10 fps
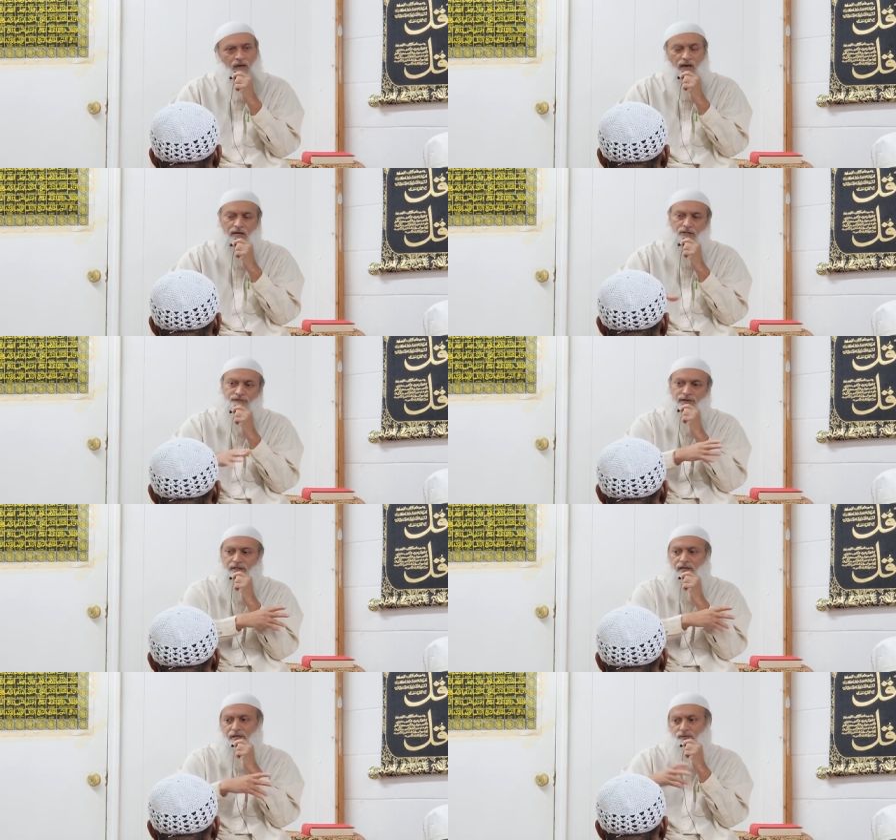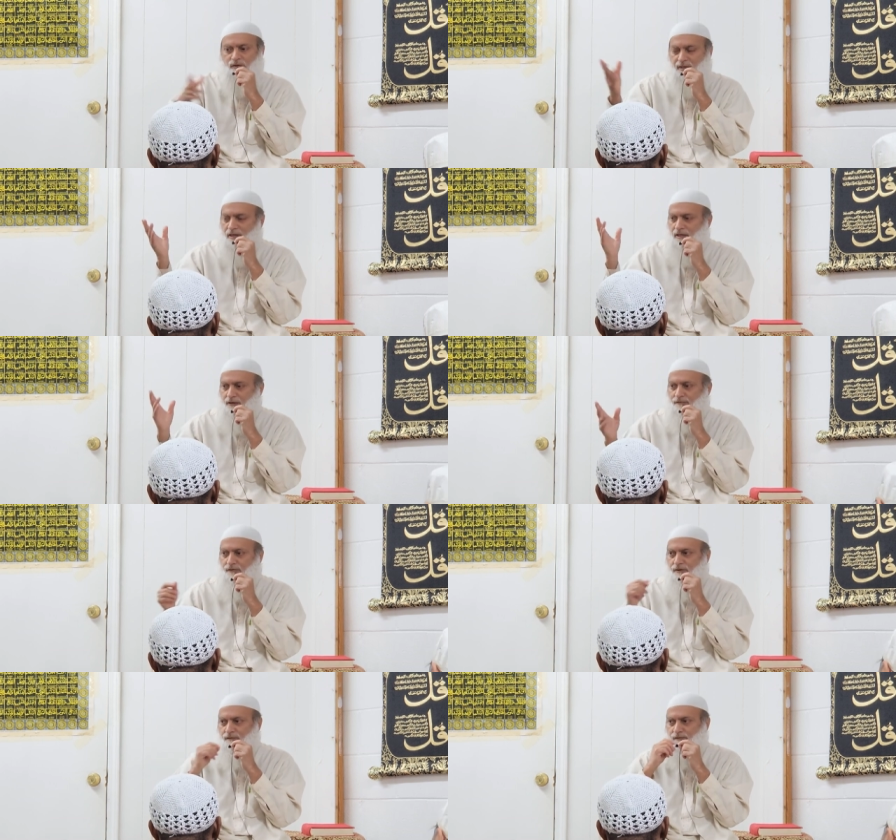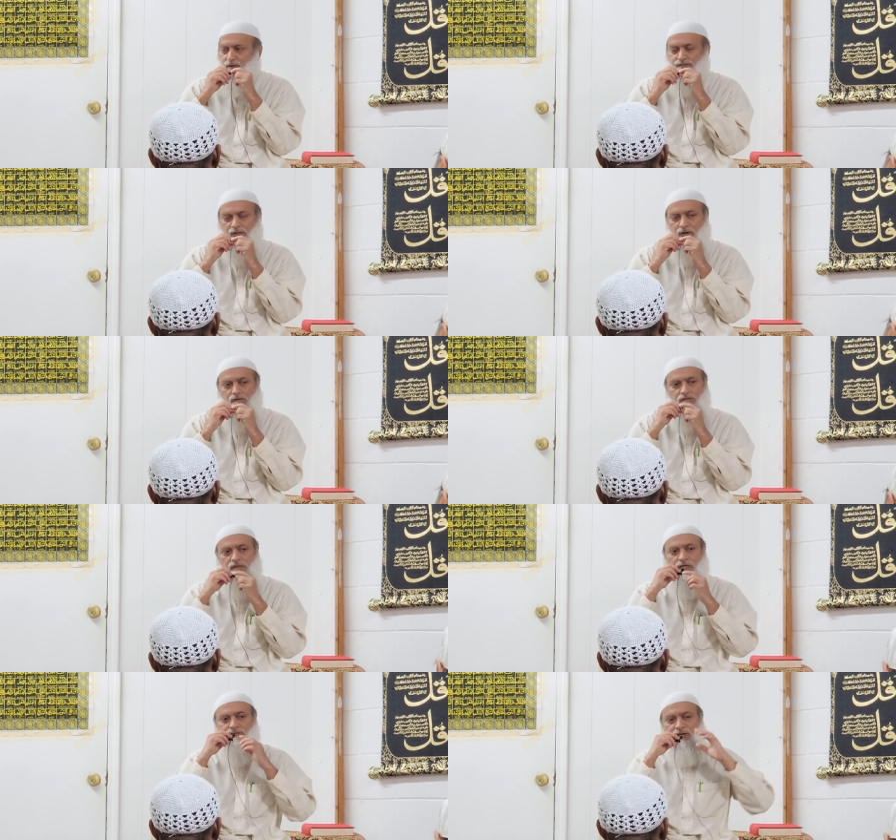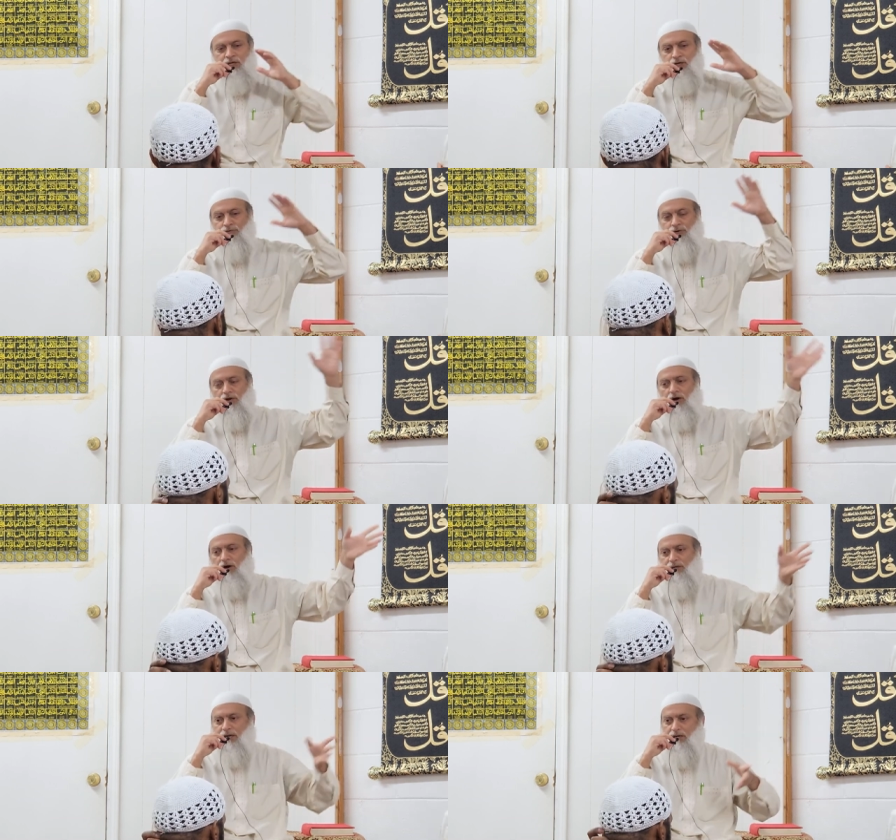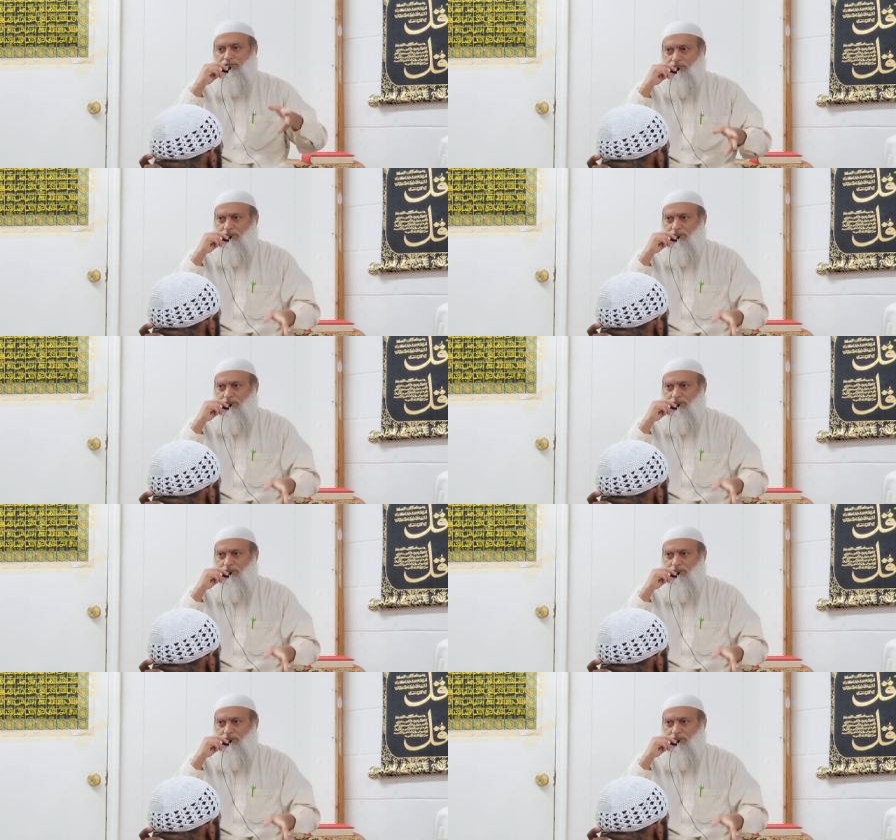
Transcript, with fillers: And his fitna will be here for, for you know, has been here for a long time,